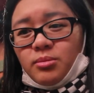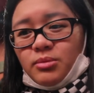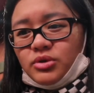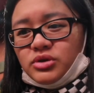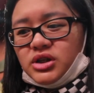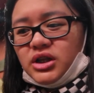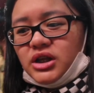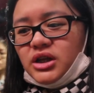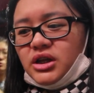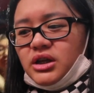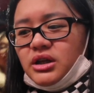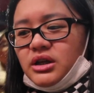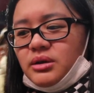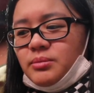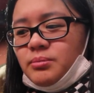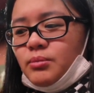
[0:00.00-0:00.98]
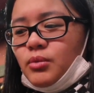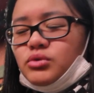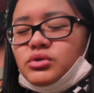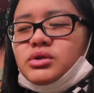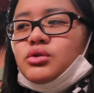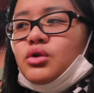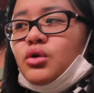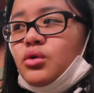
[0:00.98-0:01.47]
mostly
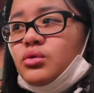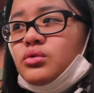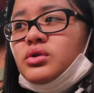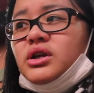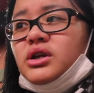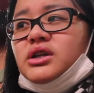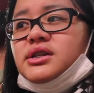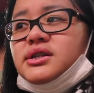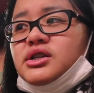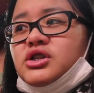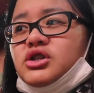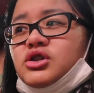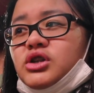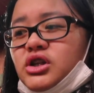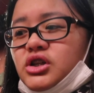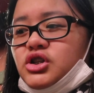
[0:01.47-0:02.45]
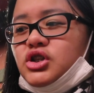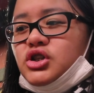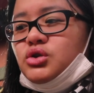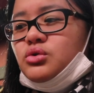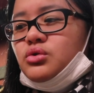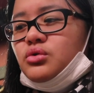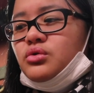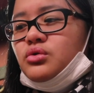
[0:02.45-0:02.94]
most known in
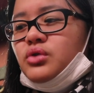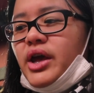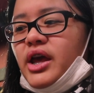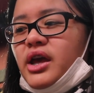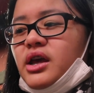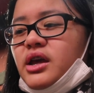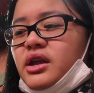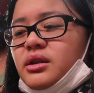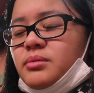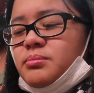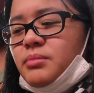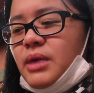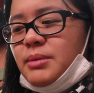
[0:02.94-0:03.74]
Shinjuku and